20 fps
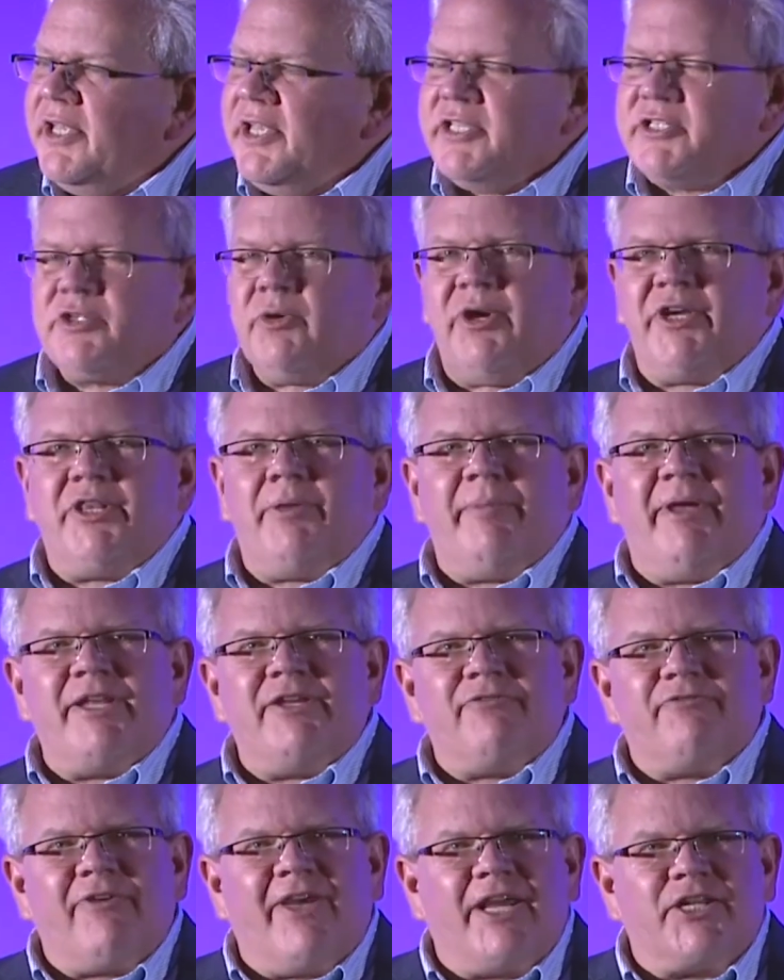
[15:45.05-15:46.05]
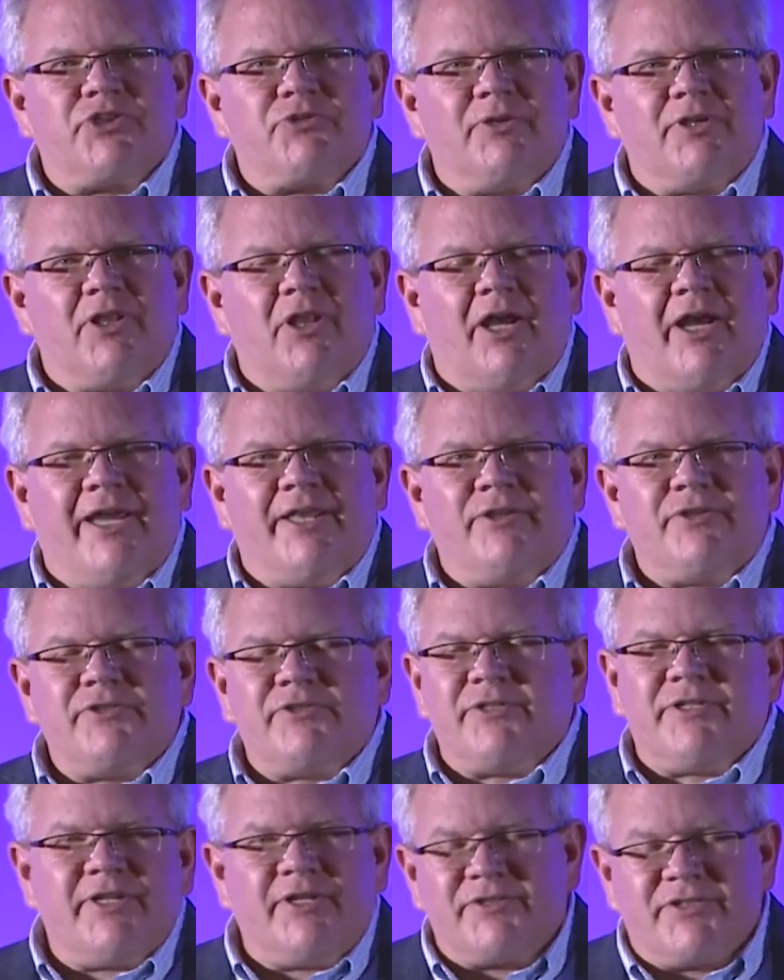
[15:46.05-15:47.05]
So on the manufacturing line,
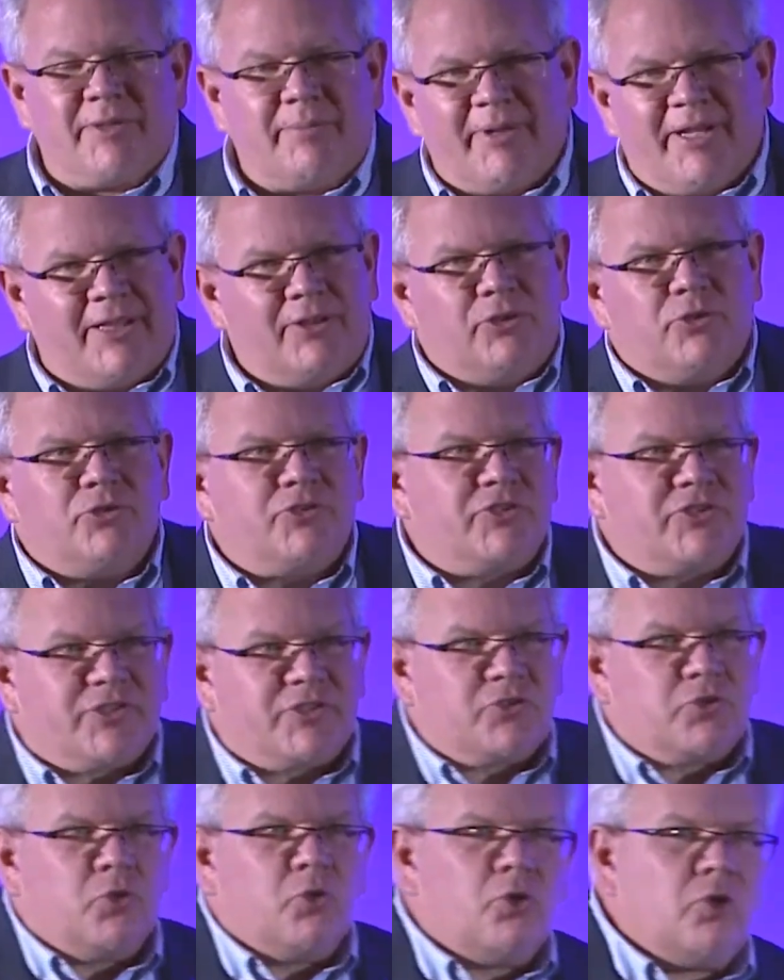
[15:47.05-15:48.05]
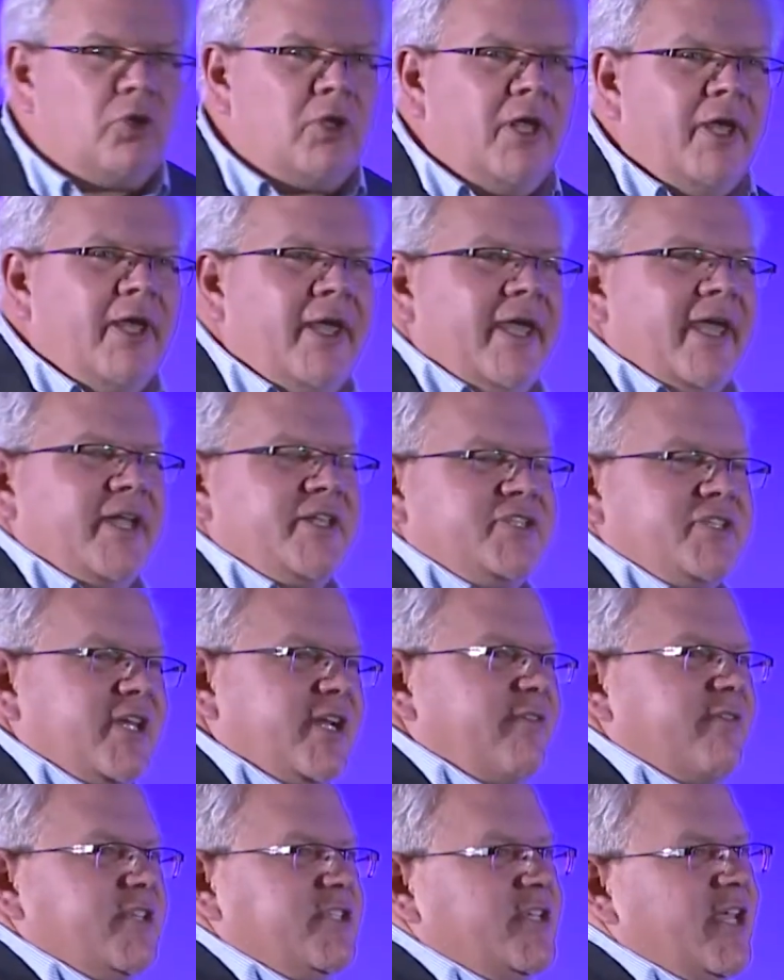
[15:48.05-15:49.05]
there's somebody loses a tool.
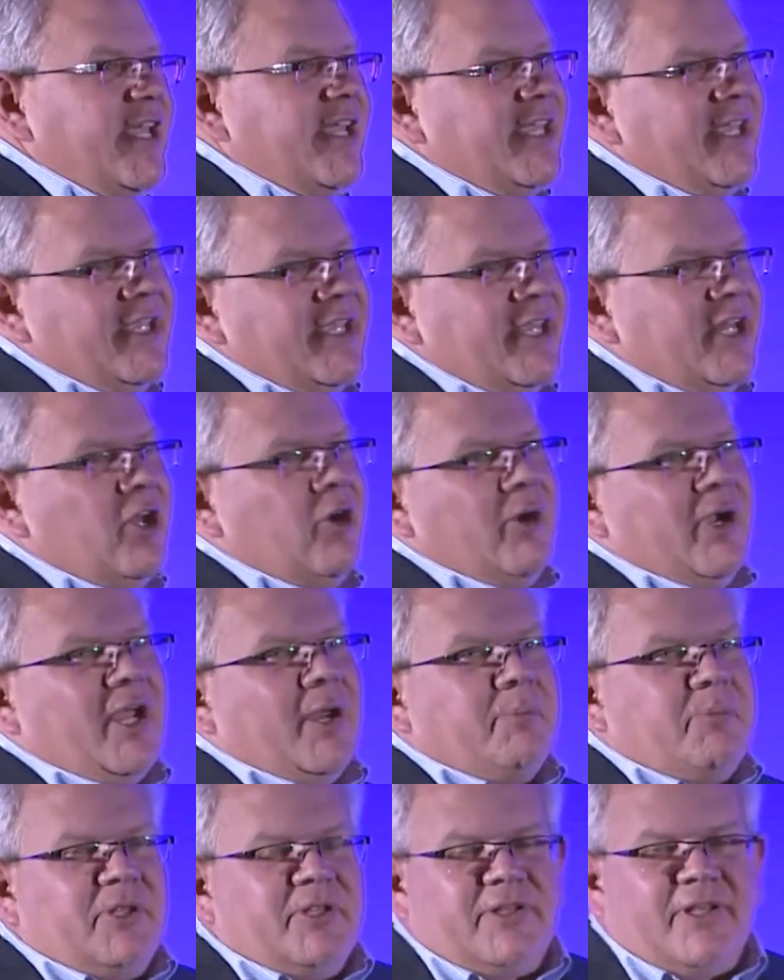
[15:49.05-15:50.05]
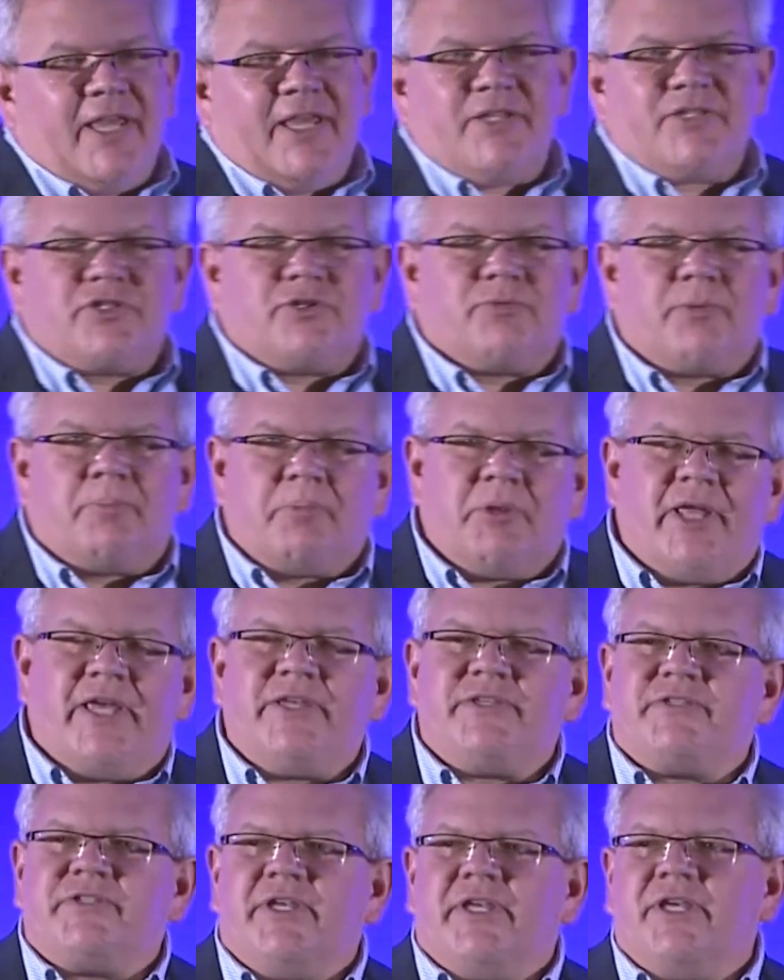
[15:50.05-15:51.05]
Instead of it taking a couple of days to
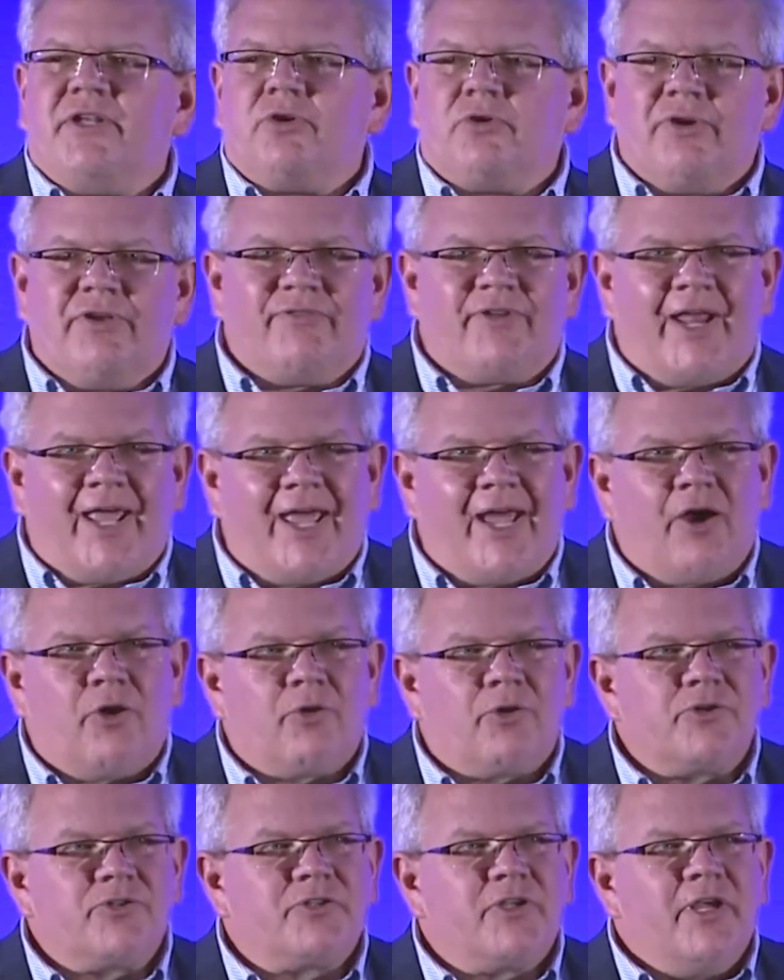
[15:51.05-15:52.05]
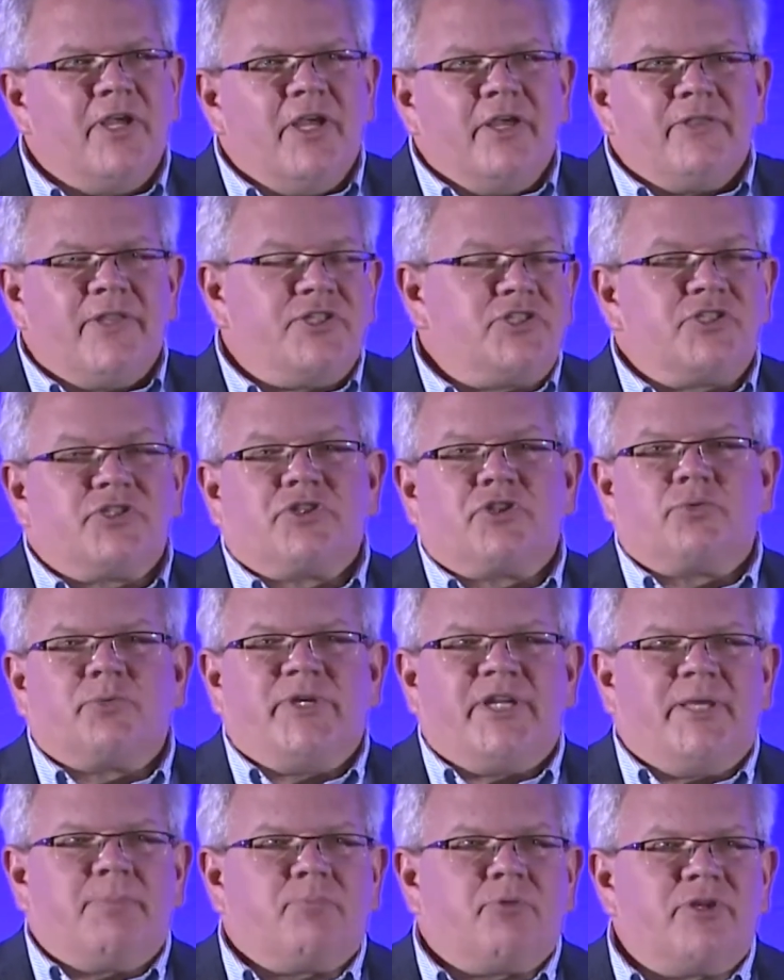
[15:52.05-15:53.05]
replace it or even hours, they just
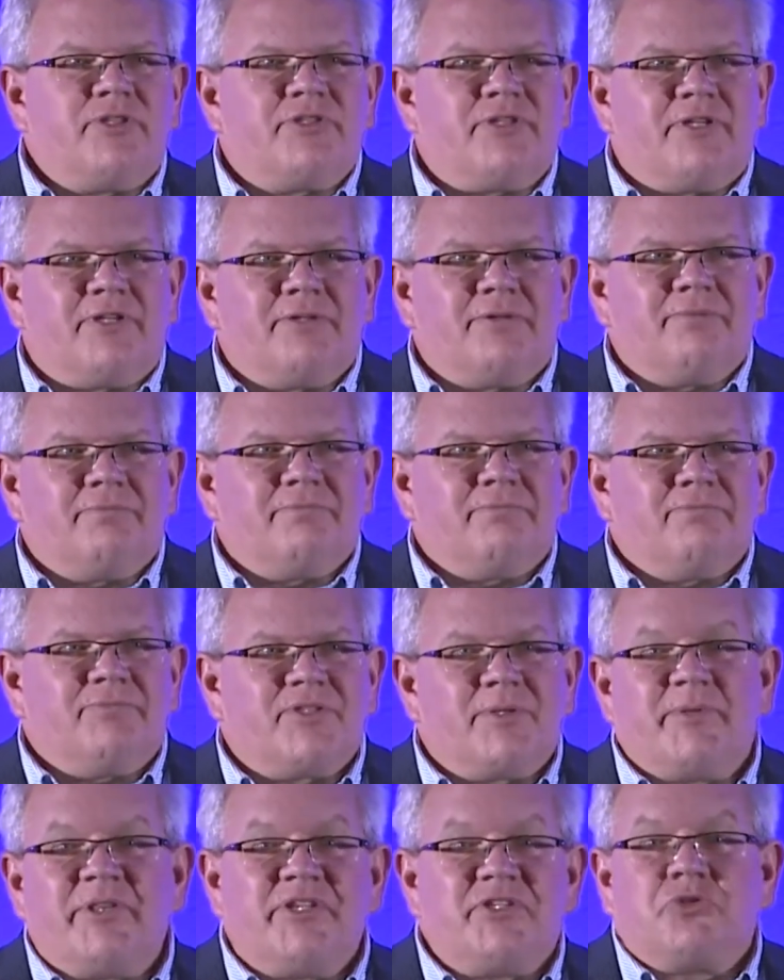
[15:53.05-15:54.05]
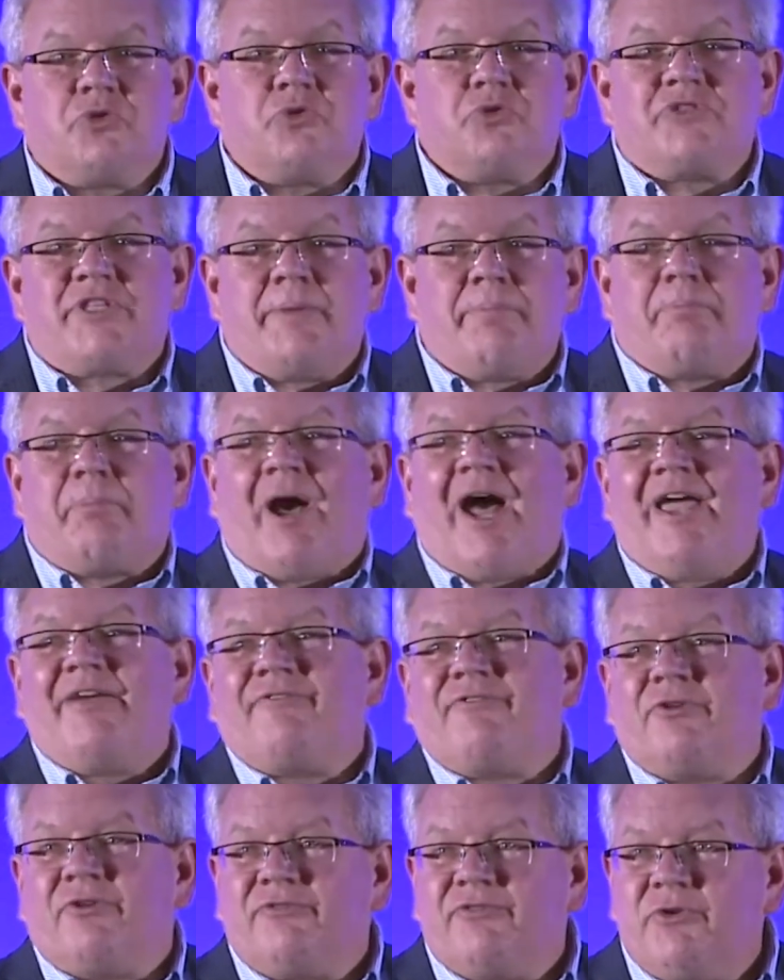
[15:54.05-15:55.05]
3D print it. Some of these tools they buy
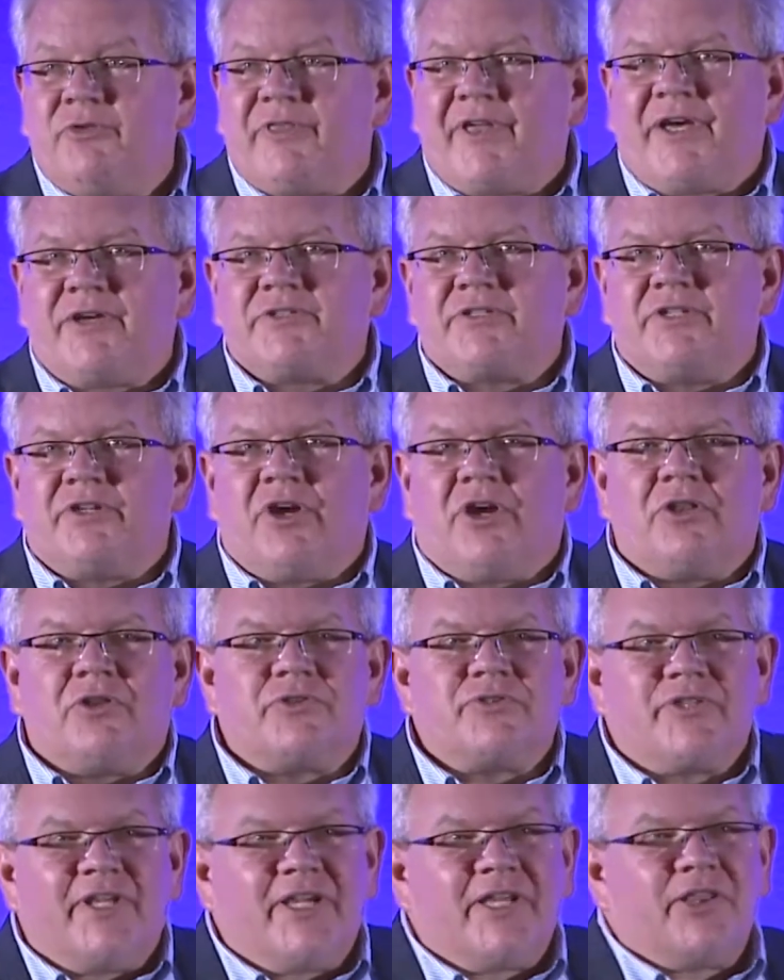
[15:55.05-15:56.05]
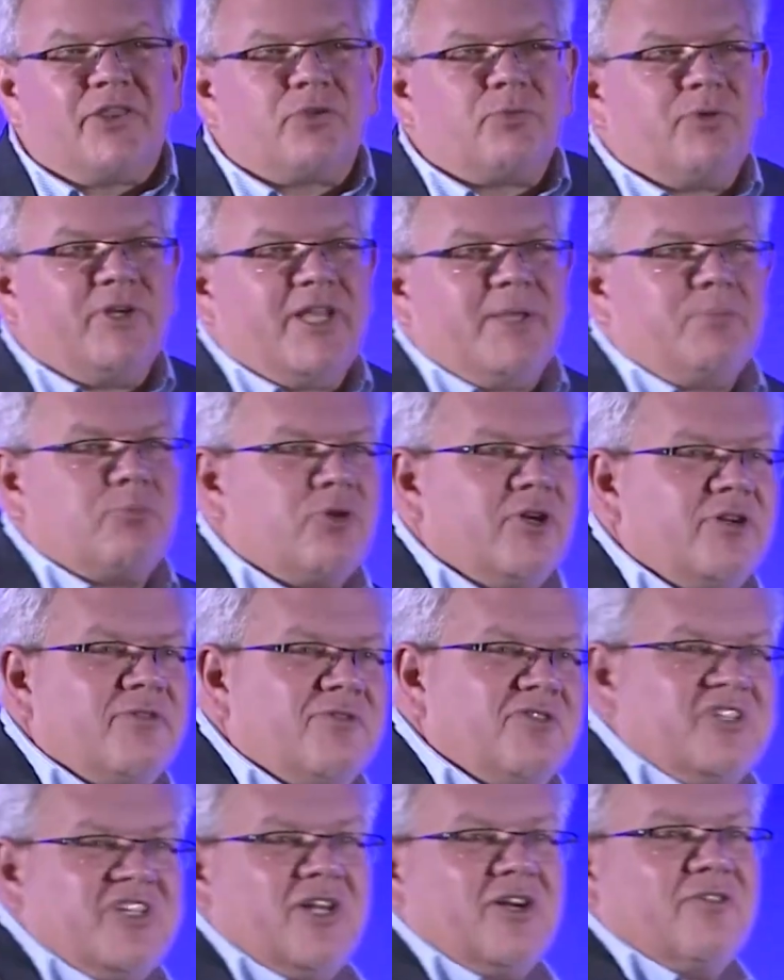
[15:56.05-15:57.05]
for a few $1,000s, they can 3D print
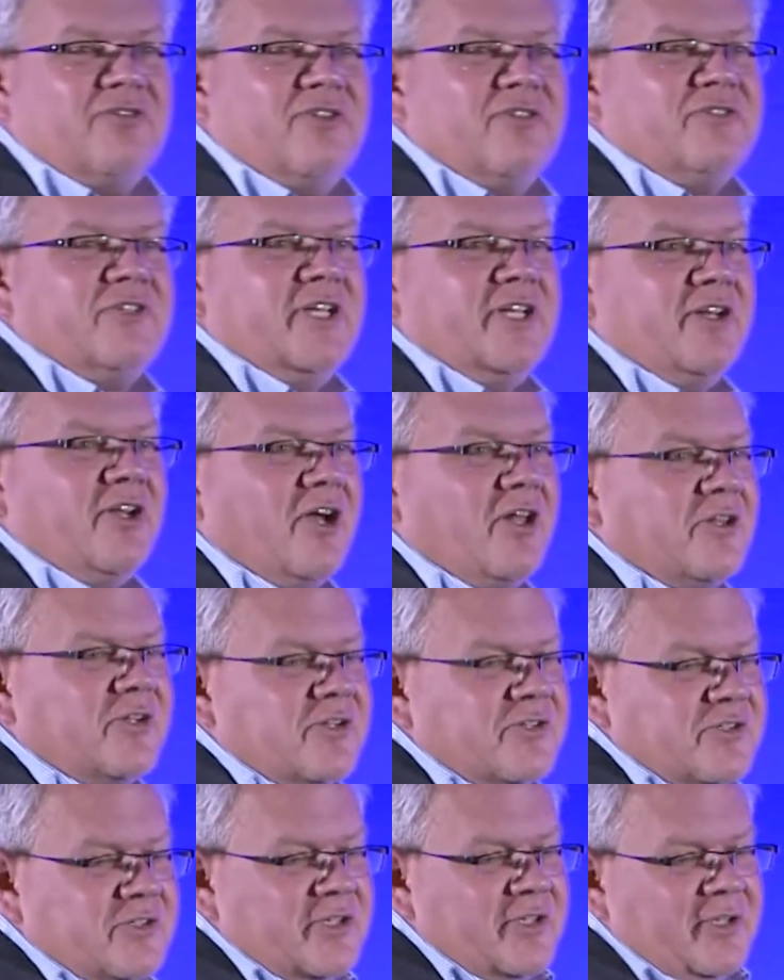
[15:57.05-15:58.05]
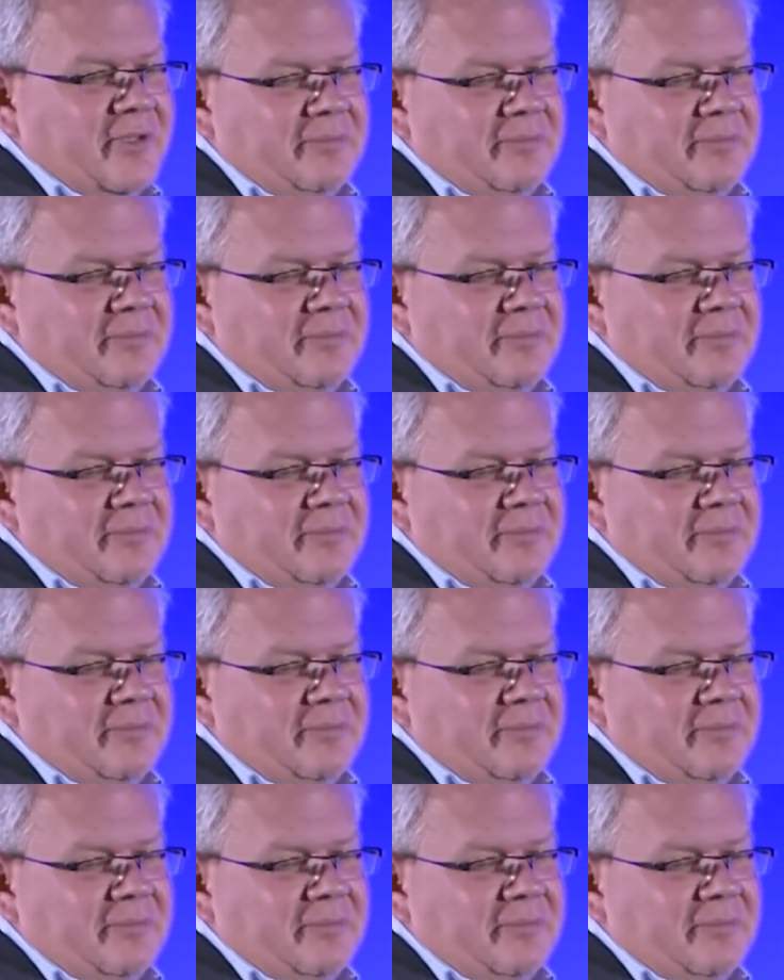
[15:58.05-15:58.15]
for $10 or $15.